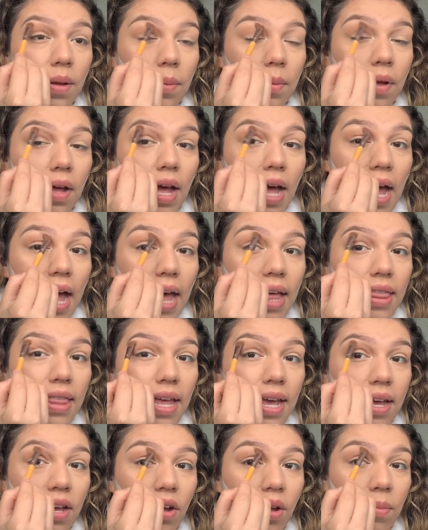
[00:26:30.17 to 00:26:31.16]

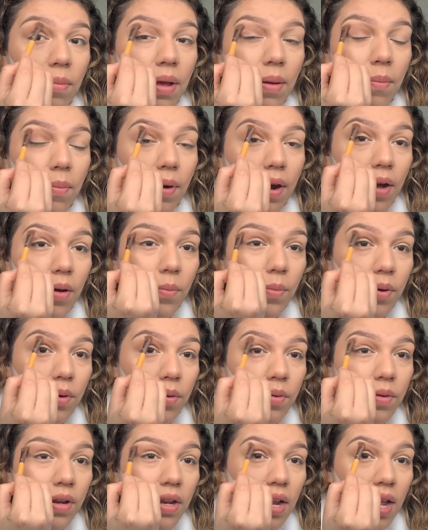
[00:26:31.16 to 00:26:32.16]
highlight on my brow
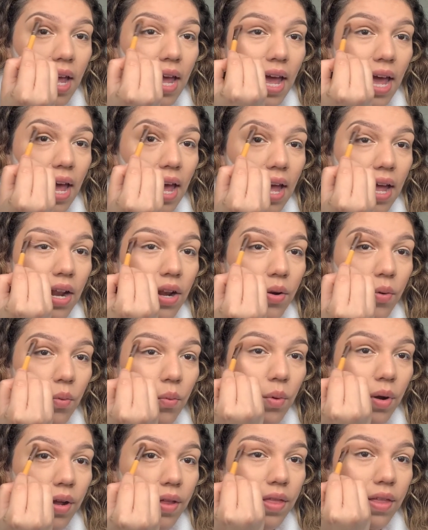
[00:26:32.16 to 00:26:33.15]
bone and
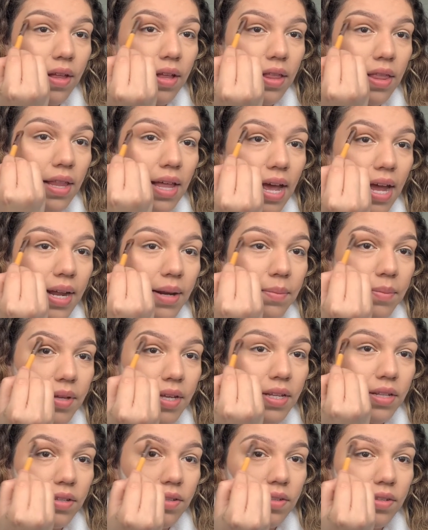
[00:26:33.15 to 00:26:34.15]
where the line
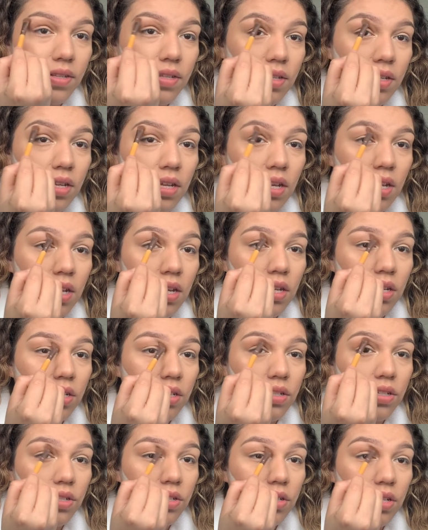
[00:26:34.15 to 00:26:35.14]
meets
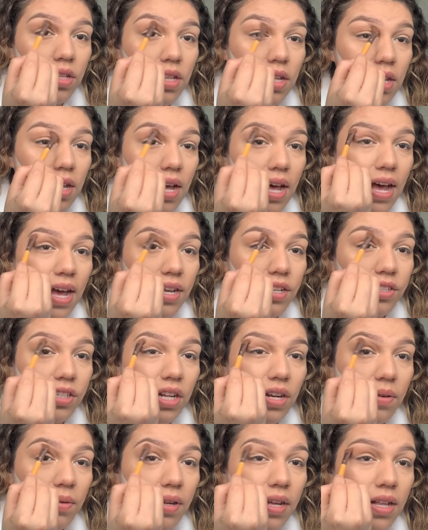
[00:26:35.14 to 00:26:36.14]
to the
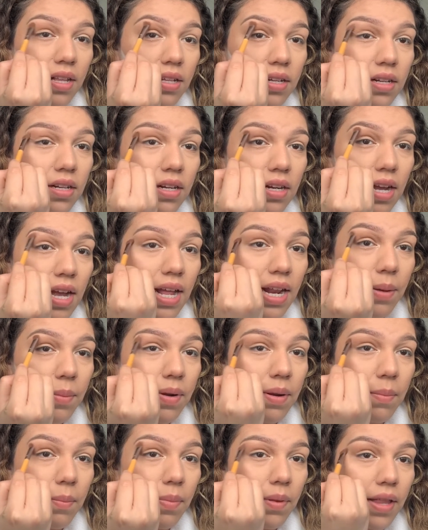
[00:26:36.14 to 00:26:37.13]
eyeshadow color, and I'm
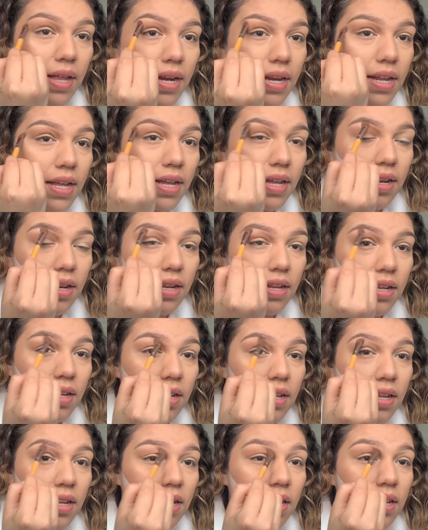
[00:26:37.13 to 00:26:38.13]
gonna blend it
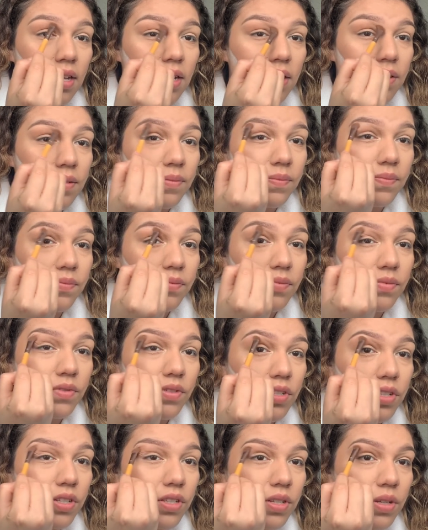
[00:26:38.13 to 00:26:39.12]

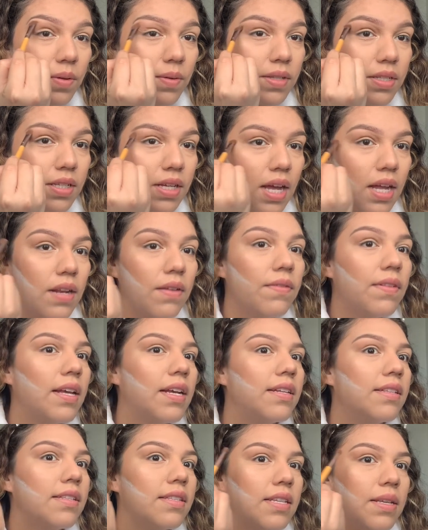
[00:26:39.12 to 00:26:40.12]
just so it's kind of
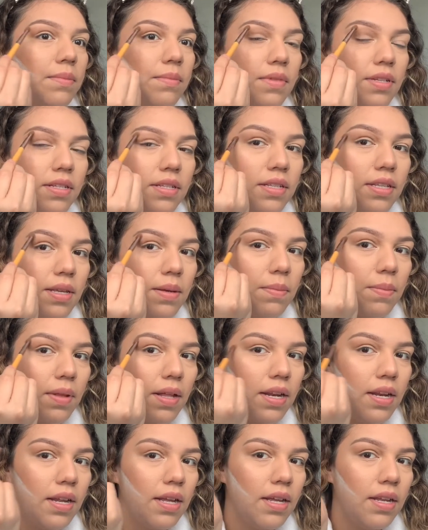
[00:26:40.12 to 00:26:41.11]
like seamlessly
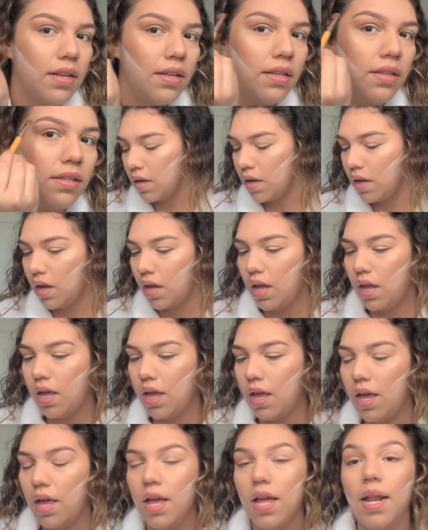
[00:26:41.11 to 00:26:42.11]
blended.
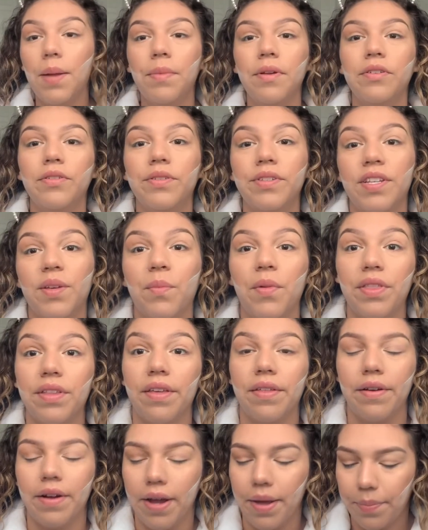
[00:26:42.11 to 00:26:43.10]
And I'm gonna do the same on the
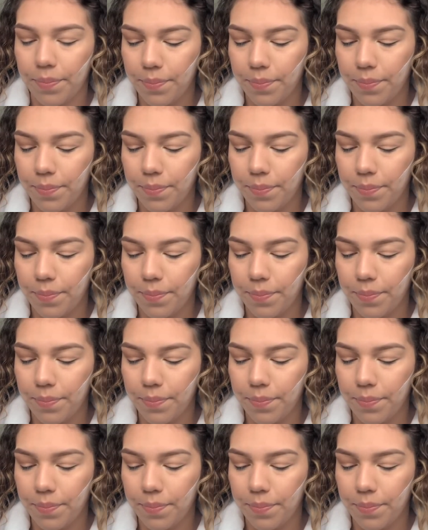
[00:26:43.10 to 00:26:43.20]
other eye.